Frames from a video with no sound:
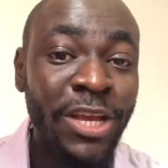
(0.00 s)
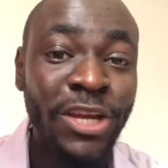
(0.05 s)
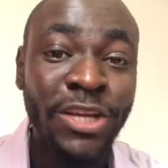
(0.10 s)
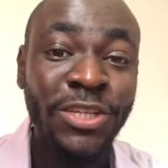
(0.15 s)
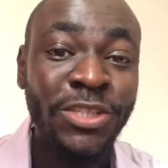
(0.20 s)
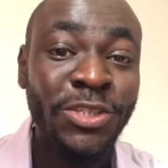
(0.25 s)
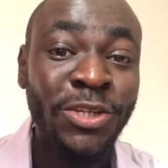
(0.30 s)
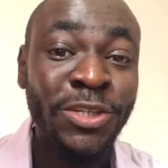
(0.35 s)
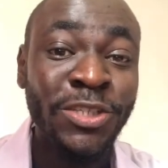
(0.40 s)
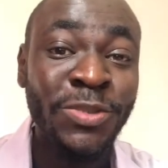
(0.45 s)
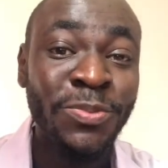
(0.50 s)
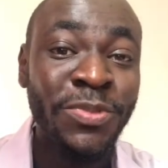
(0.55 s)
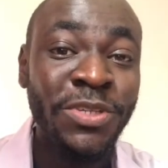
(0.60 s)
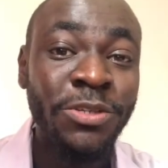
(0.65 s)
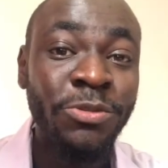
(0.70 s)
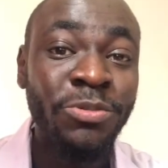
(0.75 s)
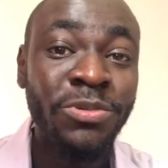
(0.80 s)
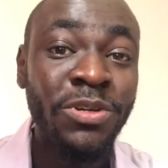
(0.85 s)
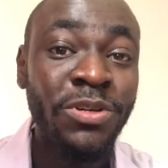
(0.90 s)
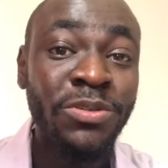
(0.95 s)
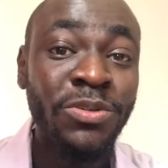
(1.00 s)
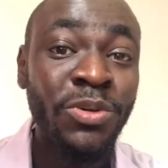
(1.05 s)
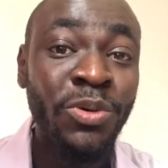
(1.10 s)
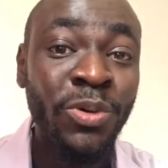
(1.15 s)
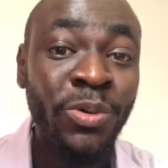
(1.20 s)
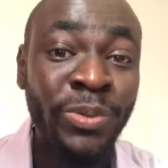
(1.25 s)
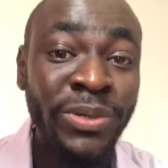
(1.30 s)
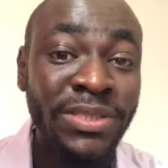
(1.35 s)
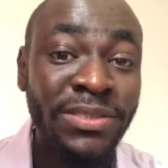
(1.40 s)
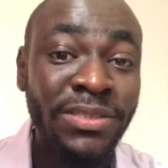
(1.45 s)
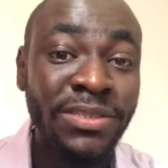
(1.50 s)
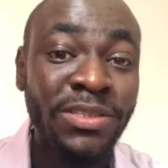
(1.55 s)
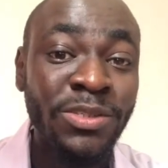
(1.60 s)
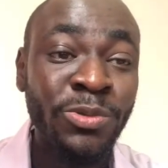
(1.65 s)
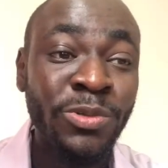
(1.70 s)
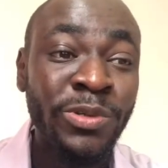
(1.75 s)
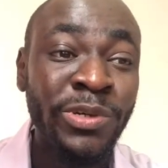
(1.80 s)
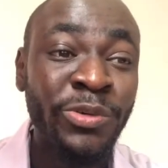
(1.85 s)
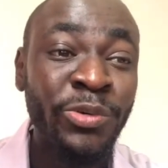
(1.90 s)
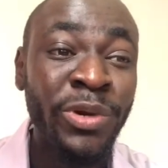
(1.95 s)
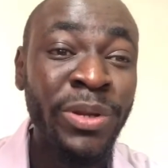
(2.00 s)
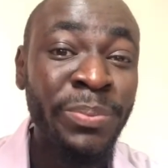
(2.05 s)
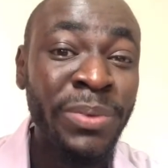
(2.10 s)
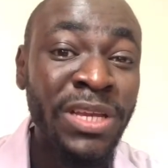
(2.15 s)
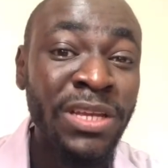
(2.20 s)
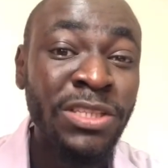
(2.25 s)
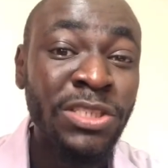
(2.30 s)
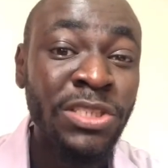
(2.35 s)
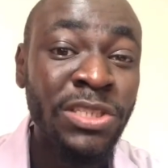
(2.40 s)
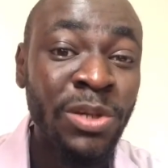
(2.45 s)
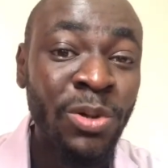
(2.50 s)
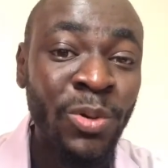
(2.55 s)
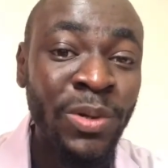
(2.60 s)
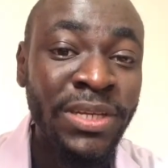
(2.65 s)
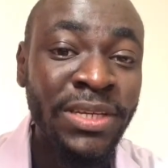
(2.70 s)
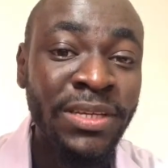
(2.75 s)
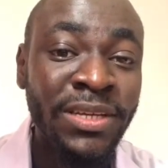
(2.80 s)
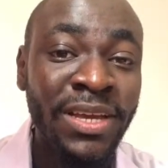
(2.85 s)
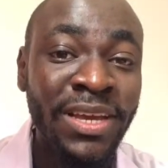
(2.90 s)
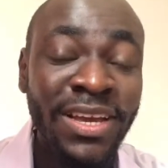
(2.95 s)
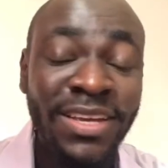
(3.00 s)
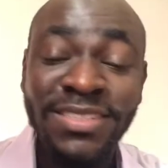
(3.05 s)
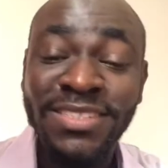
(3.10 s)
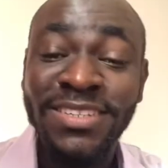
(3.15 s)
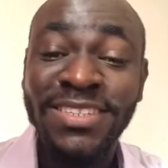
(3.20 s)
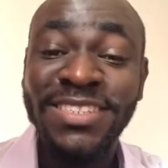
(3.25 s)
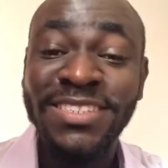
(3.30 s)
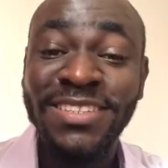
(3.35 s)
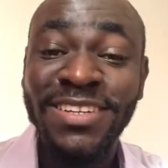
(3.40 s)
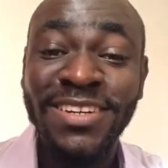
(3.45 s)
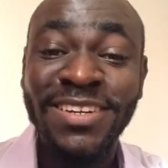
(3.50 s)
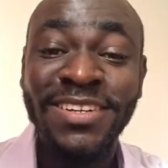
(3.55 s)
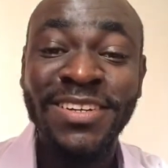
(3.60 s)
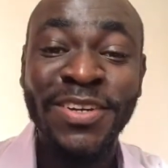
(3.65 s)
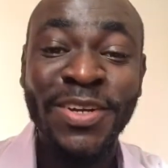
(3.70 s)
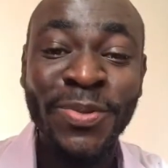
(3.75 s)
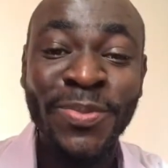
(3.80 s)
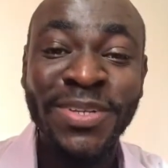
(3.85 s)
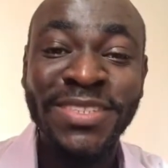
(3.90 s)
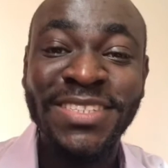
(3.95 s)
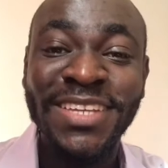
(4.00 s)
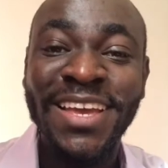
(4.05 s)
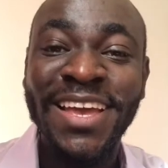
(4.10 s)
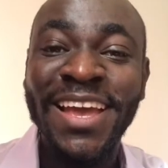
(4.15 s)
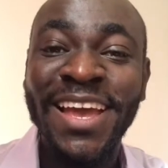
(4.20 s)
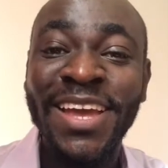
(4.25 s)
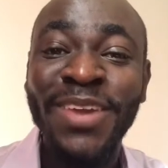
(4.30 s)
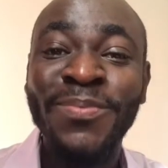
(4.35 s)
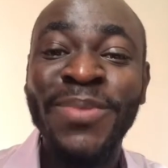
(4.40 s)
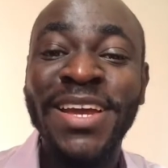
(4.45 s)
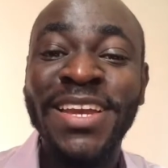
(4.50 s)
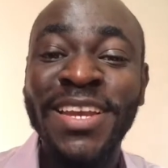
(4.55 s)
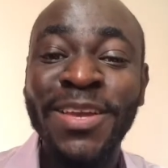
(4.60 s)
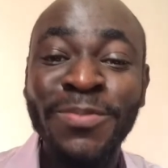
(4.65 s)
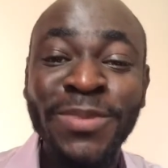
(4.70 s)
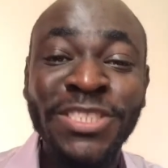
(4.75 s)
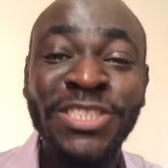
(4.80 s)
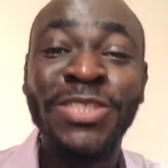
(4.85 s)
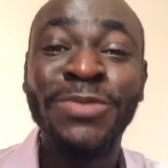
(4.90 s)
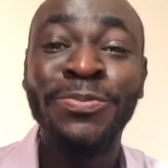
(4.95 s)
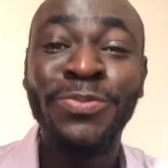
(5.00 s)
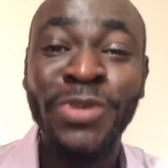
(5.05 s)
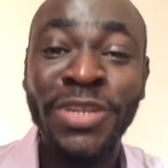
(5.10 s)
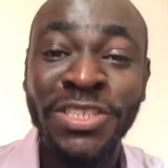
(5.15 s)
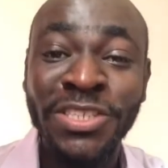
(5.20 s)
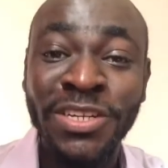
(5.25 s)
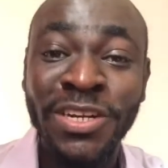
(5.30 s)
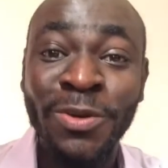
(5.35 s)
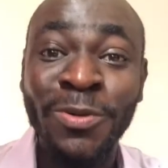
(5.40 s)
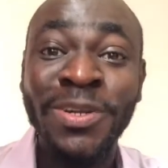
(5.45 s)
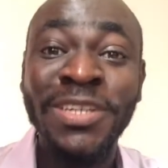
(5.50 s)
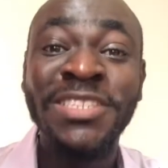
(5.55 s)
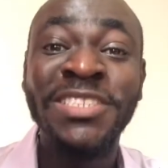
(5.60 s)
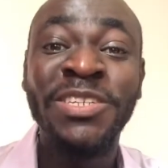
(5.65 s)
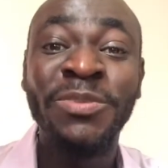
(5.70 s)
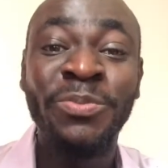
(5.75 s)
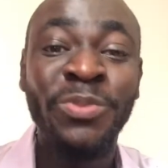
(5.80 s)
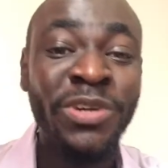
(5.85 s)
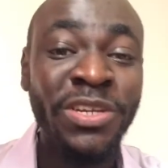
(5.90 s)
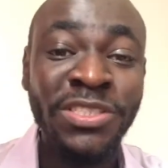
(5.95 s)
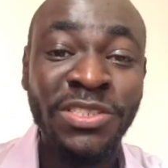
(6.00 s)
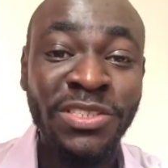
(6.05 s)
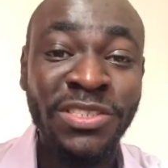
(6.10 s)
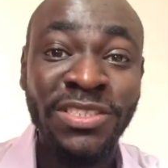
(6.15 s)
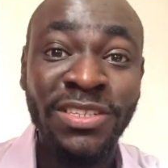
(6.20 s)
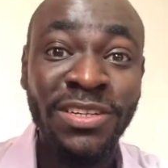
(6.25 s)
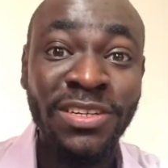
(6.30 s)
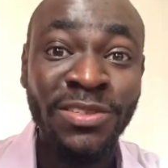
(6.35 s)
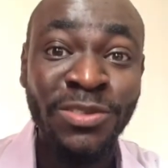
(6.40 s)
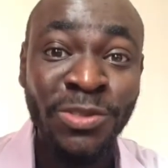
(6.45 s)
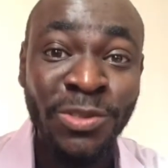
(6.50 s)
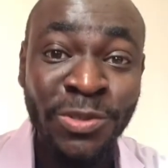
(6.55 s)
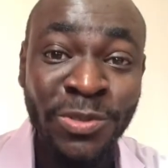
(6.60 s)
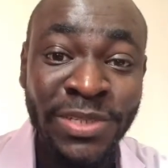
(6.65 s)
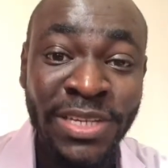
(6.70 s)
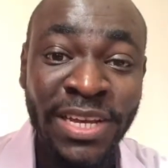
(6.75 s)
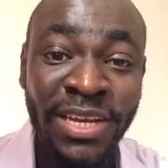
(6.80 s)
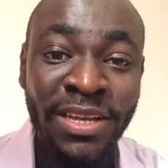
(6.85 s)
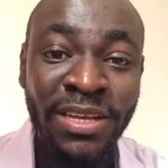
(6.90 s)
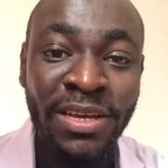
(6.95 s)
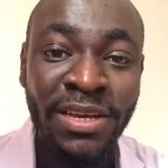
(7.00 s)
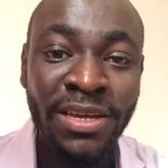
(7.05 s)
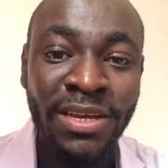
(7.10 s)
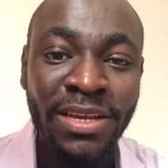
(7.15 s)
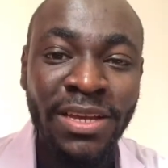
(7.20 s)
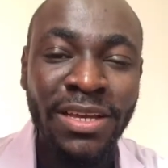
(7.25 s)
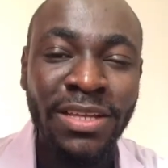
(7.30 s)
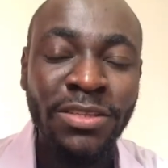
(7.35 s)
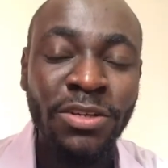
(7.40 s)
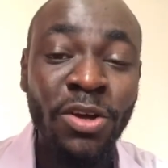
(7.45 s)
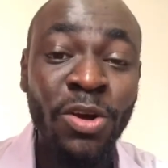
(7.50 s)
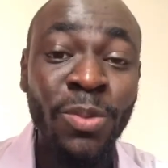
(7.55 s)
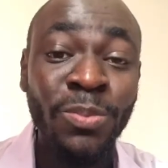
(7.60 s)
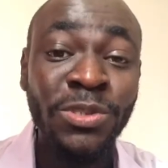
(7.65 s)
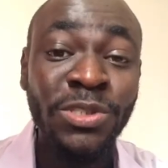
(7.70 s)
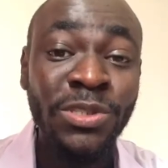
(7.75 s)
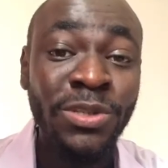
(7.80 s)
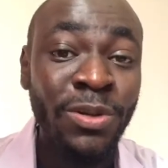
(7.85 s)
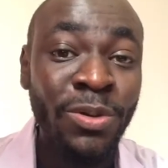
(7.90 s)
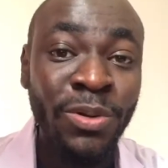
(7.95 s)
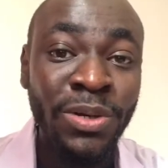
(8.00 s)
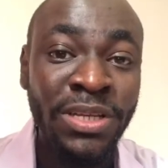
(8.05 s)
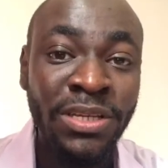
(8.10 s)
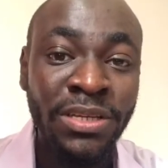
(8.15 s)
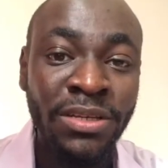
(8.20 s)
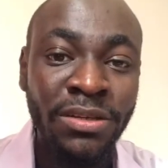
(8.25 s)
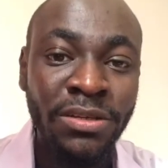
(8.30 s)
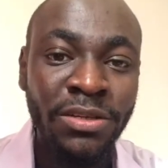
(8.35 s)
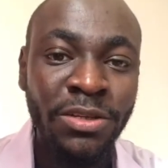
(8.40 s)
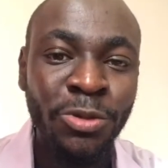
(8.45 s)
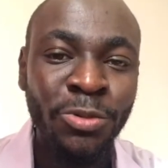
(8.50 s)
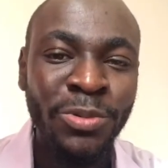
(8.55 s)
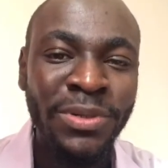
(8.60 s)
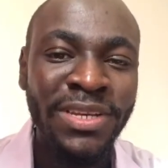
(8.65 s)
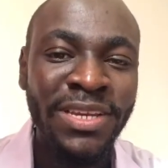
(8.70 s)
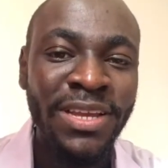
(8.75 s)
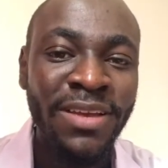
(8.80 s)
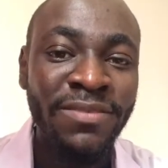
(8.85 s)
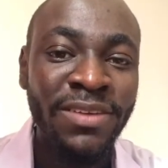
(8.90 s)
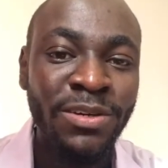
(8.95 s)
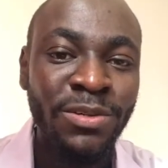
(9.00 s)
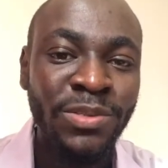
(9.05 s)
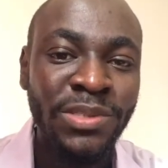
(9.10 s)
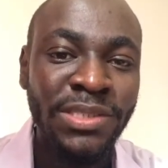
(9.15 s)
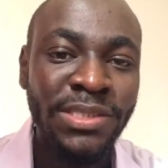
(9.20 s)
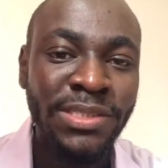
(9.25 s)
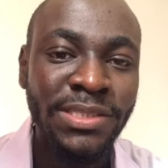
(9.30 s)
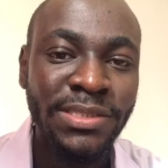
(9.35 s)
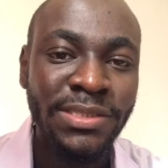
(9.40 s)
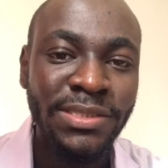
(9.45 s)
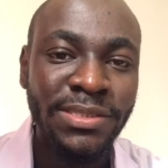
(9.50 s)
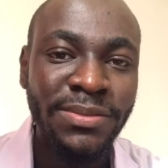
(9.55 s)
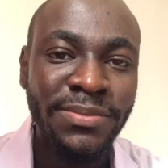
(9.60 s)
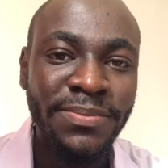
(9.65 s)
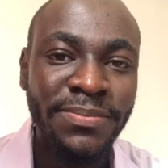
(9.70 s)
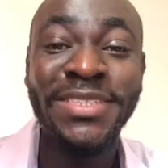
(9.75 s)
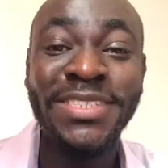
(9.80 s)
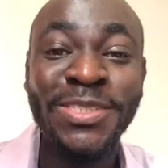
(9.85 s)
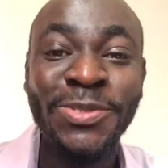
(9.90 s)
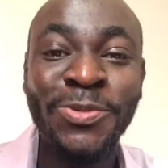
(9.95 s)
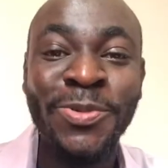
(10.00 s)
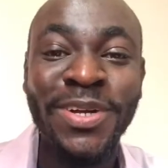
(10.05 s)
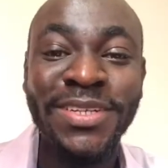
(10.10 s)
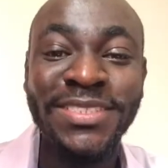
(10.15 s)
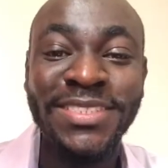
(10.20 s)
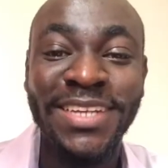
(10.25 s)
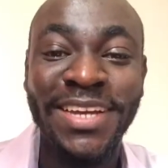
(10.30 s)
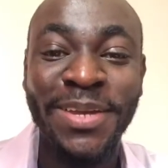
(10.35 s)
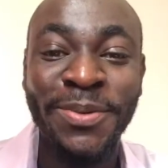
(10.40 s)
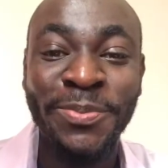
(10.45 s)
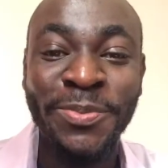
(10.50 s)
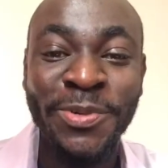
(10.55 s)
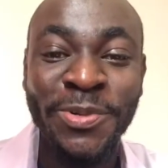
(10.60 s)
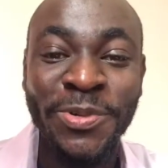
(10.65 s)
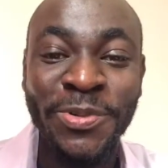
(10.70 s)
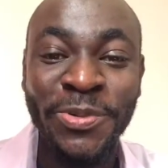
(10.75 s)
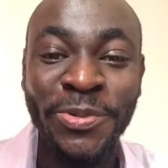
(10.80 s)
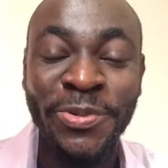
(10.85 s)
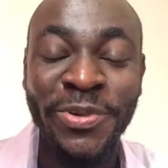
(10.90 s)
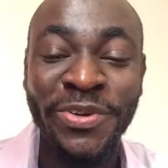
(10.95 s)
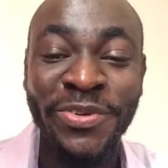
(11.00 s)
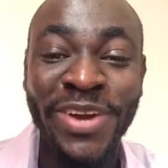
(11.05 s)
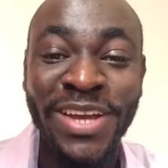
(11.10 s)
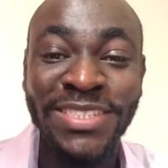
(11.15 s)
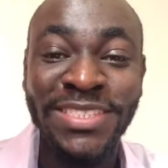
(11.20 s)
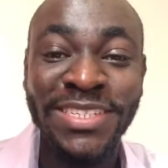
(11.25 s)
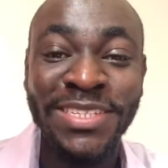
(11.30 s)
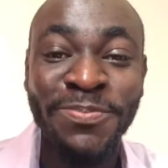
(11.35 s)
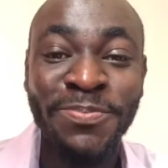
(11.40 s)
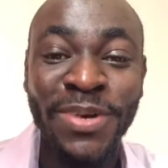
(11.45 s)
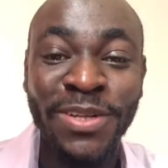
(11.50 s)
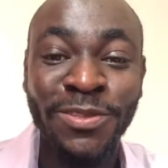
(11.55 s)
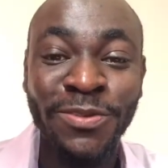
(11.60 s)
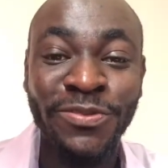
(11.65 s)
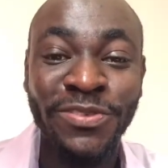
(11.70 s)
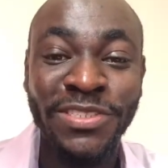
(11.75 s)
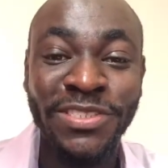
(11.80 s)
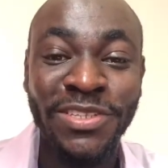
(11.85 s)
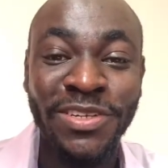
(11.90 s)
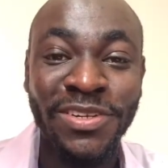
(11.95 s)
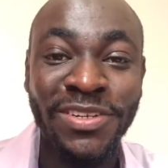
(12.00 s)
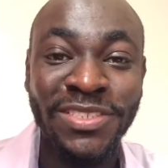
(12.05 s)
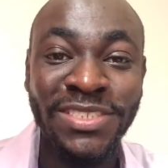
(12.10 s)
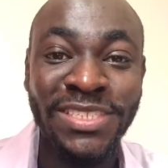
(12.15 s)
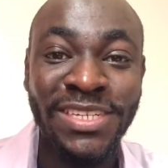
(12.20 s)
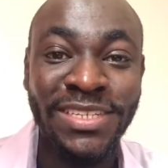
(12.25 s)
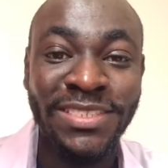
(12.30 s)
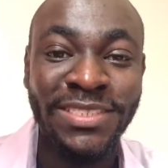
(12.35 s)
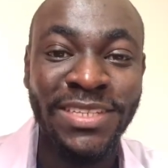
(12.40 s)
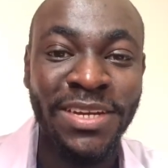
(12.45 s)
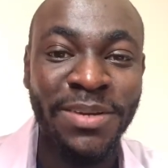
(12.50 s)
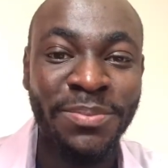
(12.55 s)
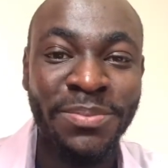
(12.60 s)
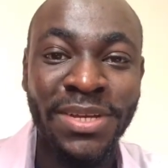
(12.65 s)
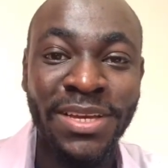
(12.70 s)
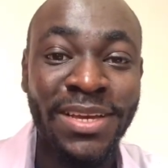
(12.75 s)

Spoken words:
Trust me, you will not know it. It will creep in slowly. So it's not going to come and say, hey, my name is depression, I want to depress you. It's not going to do that. It comes slowly. you never notice it. This one time, we're writing pathophysiology exam.